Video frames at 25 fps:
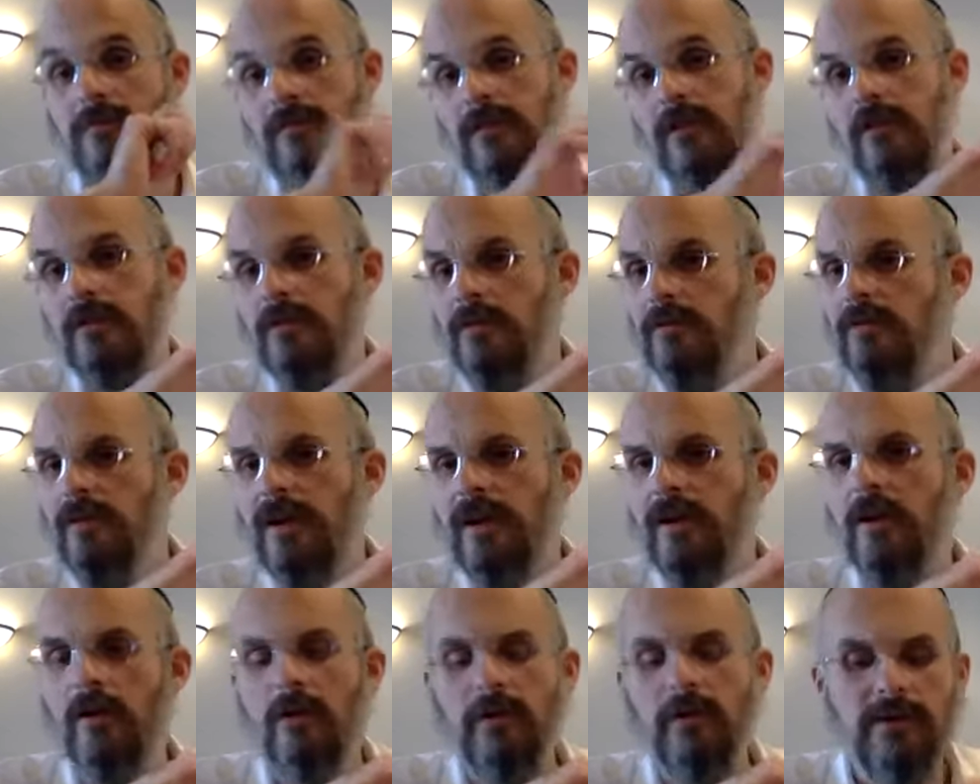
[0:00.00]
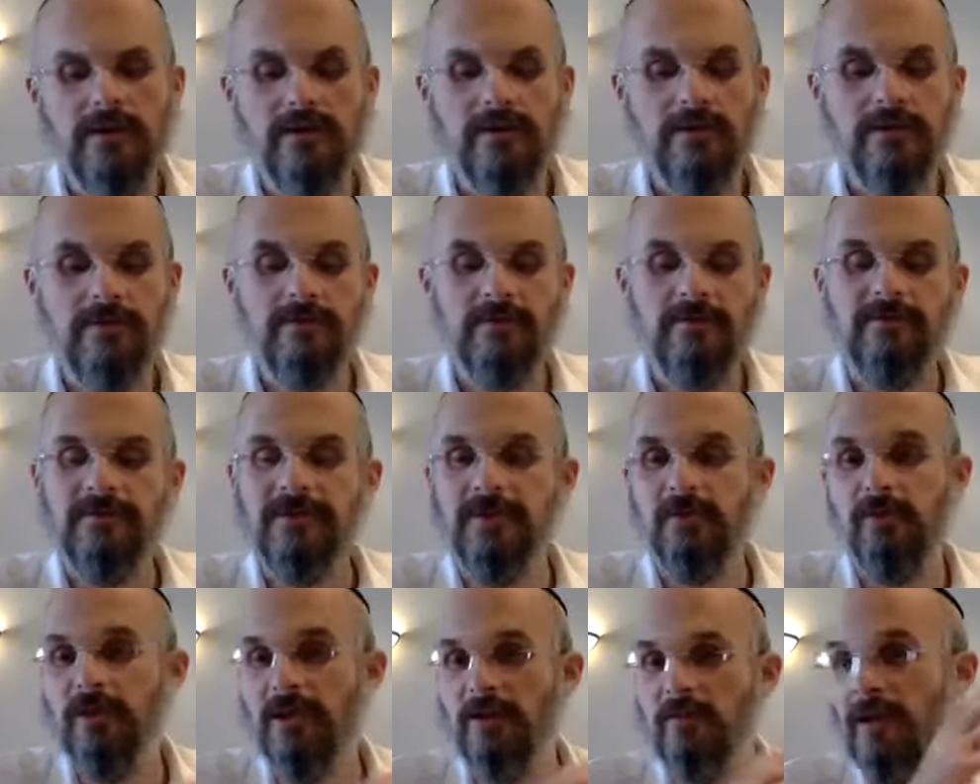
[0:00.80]
uh, not always.
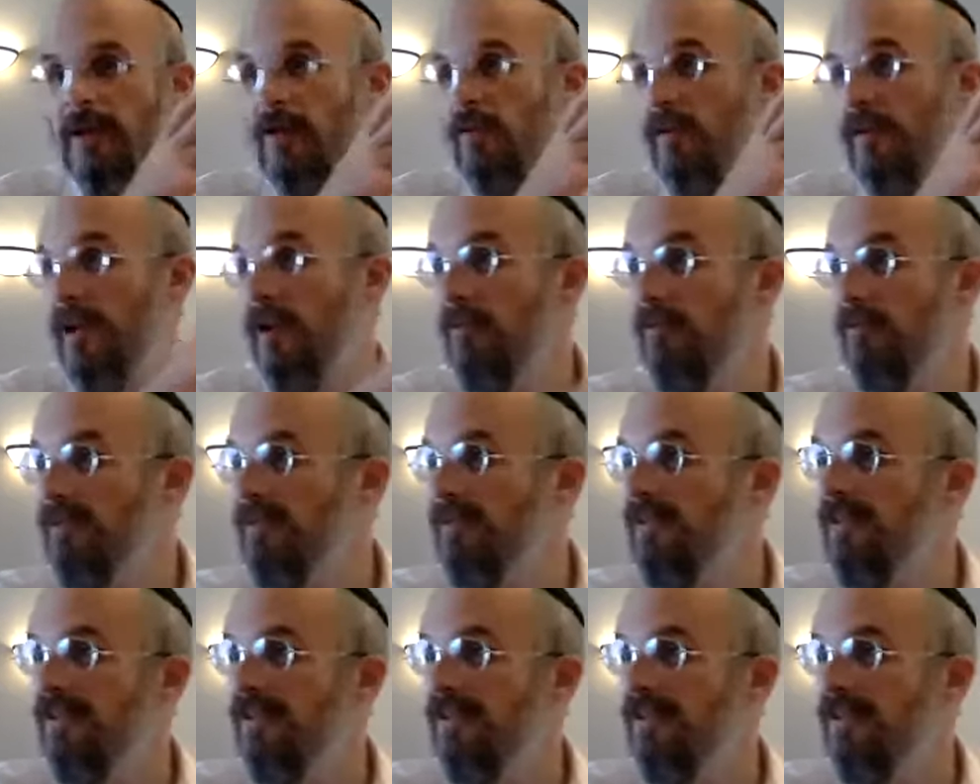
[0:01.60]
Someone can make one up,